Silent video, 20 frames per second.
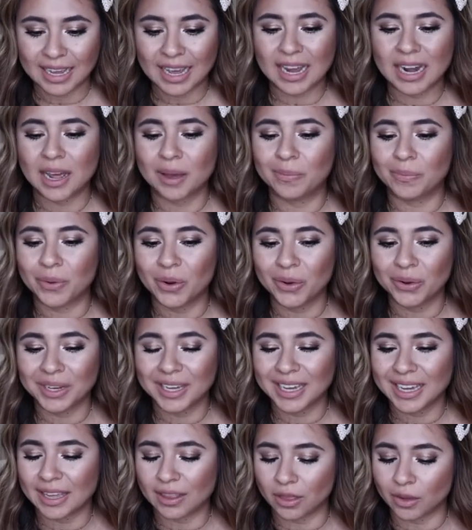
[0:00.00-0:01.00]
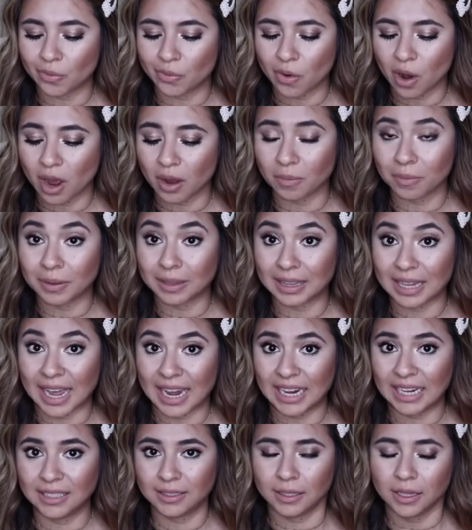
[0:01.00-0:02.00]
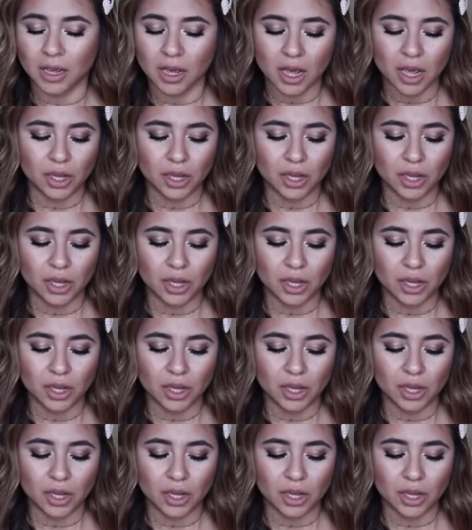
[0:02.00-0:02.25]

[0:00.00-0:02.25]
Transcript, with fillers: and I broke it in the wrong place.